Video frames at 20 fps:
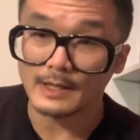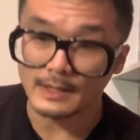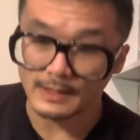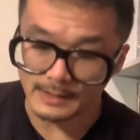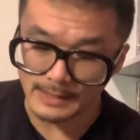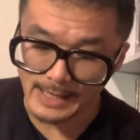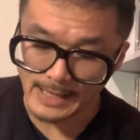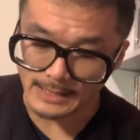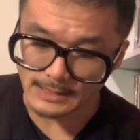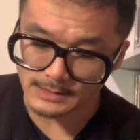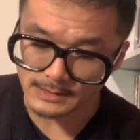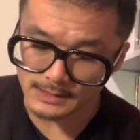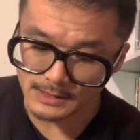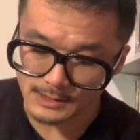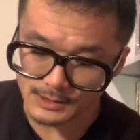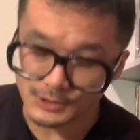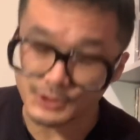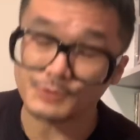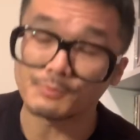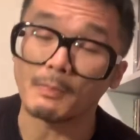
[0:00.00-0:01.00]
Next,
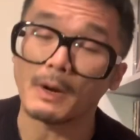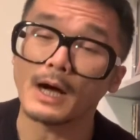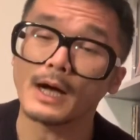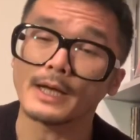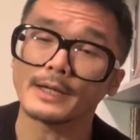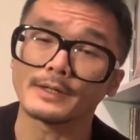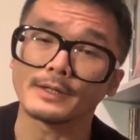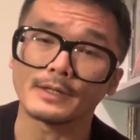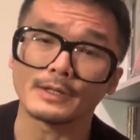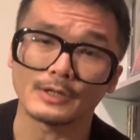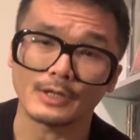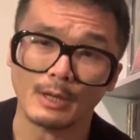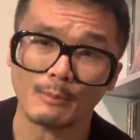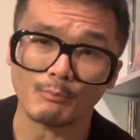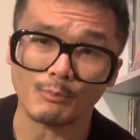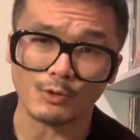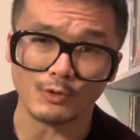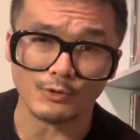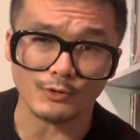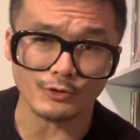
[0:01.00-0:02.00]
Spine
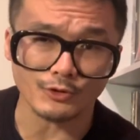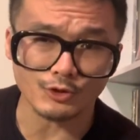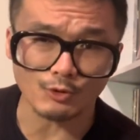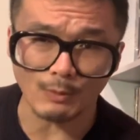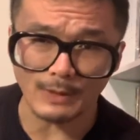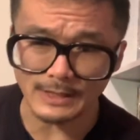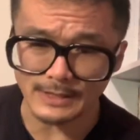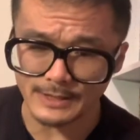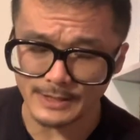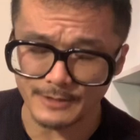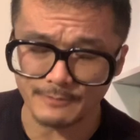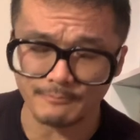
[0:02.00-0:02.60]
number 20.